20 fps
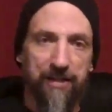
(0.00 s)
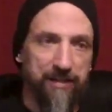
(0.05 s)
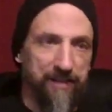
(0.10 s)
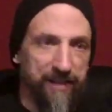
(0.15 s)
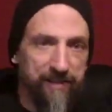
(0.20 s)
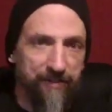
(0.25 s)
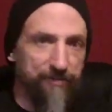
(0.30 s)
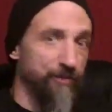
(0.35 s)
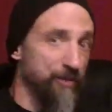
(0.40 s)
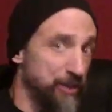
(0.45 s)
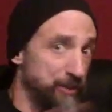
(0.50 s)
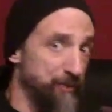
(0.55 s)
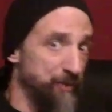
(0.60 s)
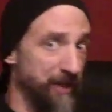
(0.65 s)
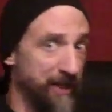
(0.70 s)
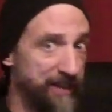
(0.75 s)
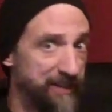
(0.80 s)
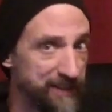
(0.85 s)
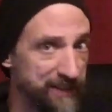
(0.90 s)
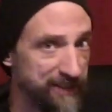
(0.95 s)
In the first
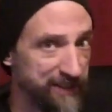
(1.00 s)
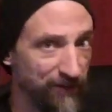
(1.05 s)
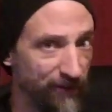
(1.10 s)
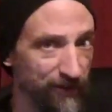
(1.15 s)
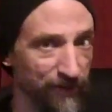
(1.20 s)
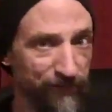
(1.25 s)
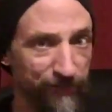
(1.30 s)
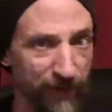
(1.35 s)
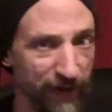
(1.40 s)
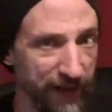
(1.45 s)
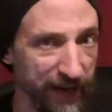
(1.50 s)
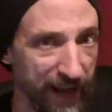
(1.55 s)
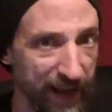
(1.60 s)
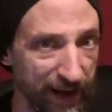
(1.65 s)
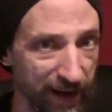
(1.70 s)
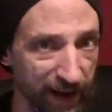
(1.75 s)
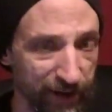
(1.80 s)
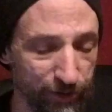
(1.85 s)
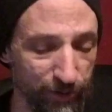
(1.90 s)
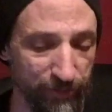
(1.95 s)
place, don't fucking
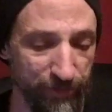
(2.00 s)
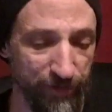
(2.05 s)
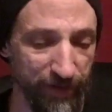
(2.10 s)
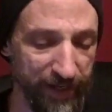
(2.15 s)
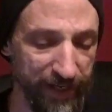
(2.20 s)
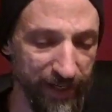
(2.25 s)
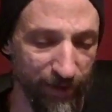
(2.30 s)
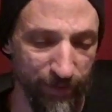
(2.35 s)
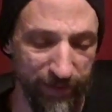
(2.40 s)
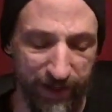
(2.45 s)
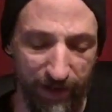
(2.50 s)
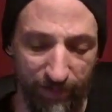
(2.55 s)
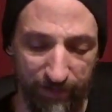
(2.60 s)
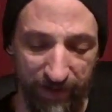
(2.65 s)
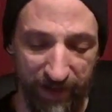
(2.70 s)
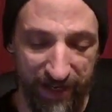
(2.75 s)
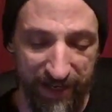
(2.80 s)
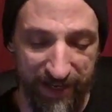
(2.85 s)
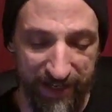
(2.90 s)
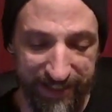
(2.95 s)
hang on to them for a year. What the hell
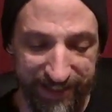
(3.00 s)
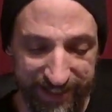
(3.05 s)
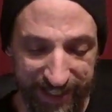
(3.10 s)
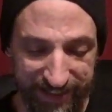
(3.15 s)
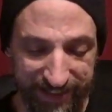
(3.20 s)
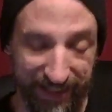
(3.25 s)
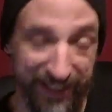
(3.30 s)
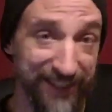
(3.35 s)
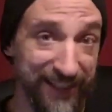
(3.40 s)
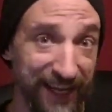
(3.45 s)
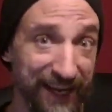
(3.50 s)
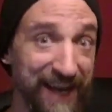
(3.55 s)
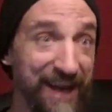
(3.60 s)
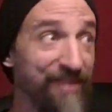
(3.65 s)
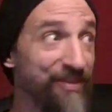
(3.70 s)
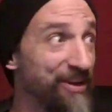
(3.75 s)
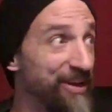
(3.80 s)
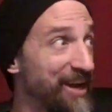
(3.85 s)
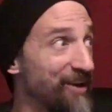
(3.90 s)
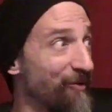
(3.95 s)
sense? Because then
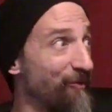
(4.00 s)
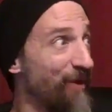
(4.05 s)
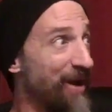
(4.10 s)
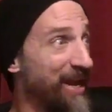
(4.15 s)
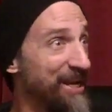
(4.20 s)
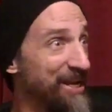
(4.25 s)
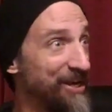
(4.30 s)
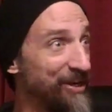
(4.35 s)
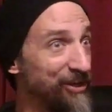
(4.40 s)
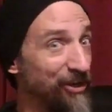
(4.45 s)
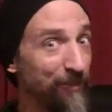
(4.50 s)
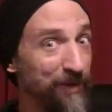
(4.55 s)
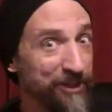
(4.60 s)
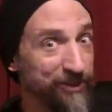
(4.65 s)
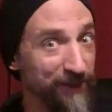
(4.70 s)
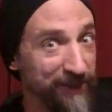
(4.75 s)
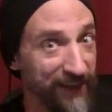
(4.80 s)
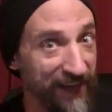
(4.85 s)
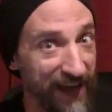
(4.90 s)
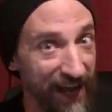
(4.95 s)
you gotta wait a year. Nobody's
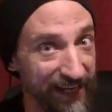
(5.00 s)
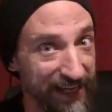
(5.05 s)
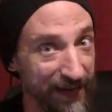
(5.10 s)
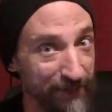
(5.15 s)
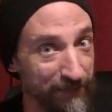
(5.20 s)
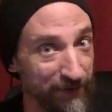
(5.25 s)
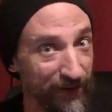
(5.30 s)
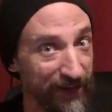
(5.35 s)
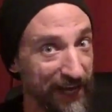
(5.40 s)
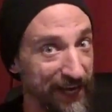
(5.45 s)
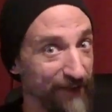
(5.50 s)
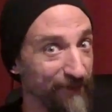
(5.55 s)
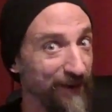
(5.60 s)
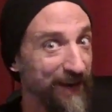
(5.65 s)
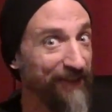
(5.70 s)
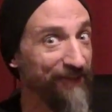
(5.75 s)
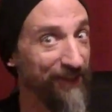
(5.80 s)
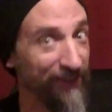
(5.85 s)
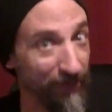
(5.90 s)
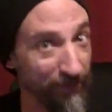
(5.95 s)
read the goddamn book anyway,
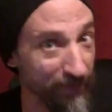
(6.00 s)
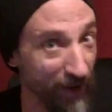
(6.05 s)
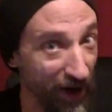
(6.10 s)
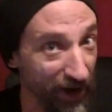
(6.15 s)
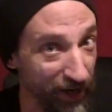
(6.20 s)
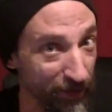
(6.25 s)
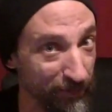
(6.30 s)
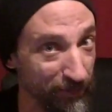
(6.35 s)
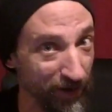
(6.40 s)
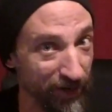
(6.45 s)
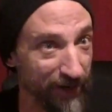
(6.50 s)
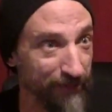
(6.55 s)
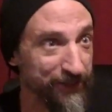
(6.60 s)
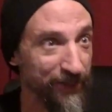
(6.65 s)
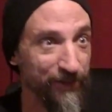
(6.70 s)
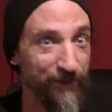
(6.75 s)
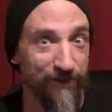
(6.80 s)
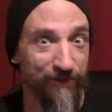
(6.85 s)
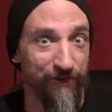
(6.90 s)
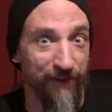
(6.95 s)
and then the audiobook comes
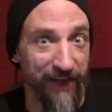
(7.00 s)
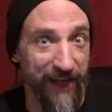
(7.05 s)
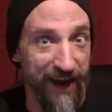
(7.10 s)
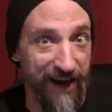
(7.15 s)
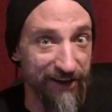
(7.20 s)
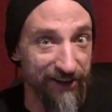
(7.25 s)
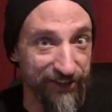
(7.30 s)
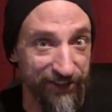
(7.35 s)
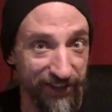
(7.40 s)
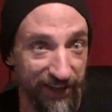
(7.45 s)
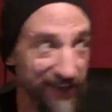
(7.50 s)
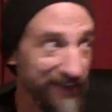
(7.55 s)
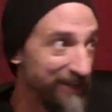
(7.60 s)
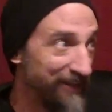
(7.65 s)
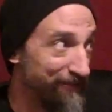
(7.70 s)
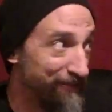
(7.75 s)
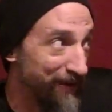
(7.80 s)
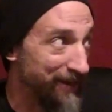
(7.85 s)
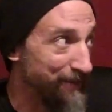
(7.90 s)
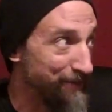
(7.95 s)
out. Who the fuck cares?
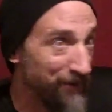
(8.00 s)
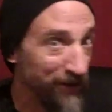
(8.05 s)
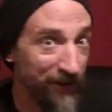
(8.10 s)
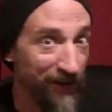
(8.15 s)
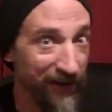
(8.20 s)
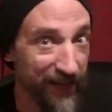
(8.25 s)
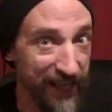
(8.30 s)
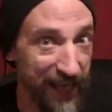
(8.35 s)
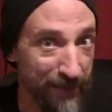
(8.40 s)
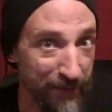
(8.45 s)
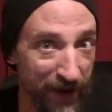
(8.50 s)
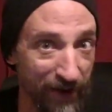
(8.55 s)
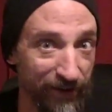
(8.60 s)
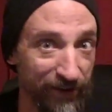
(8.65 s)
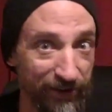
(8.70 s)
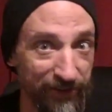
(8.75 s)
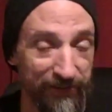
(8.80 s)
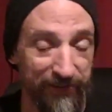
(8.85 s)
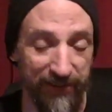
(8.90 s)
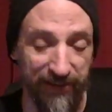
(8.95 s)
Your fucking book already came out,
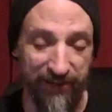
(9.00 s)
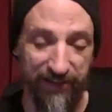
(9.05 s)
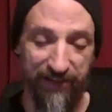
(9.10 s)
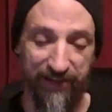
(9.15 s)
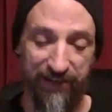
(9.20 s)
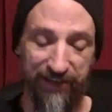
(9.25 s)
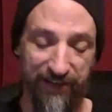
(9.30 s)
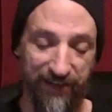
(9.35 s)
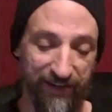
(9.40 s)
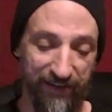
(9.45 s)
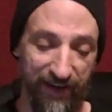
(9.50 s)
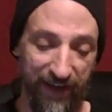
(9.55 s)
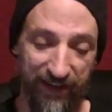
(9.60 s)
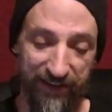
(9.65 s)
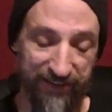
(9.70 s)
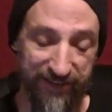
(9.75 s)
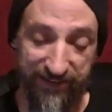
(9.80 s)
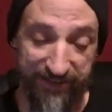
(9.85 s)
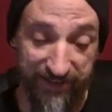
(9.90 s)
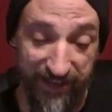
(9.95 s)
dude. I
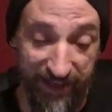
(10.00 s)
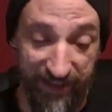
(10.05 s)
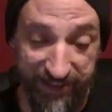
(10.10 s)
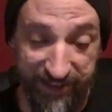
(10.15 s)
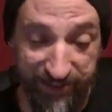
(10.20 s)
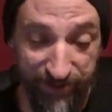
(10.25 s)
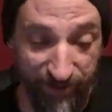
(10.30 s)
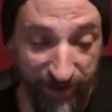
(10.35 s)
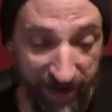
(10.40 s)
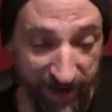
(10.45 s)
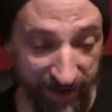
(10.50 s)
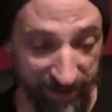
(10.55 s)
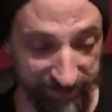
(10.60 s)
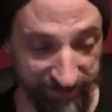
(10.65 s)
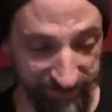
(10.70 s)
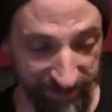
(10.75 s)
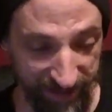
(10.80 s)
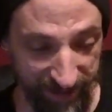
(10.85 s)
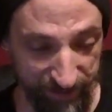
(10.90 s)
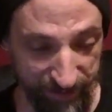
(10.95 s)
just don't get it.
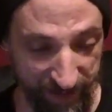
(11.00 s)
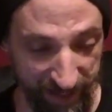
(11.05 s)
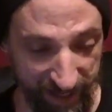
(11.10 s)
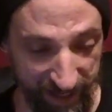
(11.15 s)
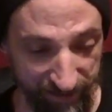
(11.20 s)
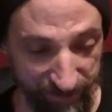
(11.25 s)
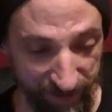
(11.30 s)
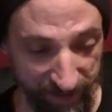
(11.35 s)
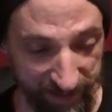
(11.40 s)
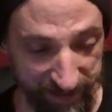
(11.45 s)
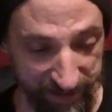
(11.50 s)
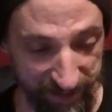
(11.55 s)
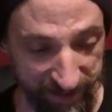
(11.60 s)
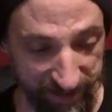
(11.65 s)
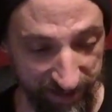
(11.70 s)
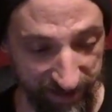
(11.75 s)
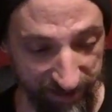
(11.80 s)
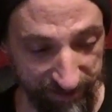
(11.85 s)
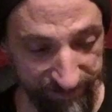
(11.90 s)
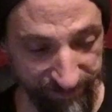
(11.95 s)
That doesn't make any fucking sense
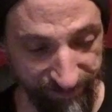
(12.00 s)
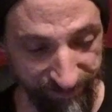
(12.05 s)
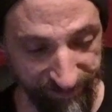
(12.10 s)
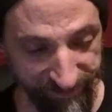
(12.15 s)
at all.